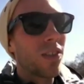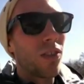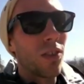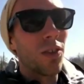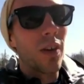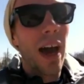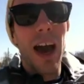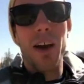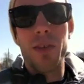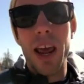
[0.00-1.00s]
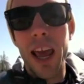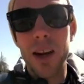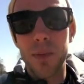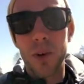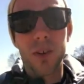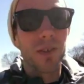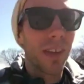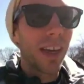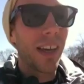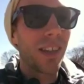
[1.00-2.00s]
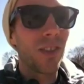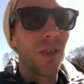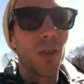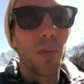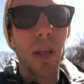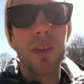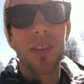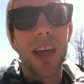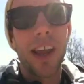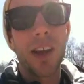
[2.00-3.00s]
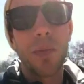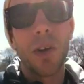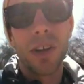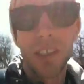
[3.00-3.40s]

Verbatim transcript: to have an animal and to play with that animal.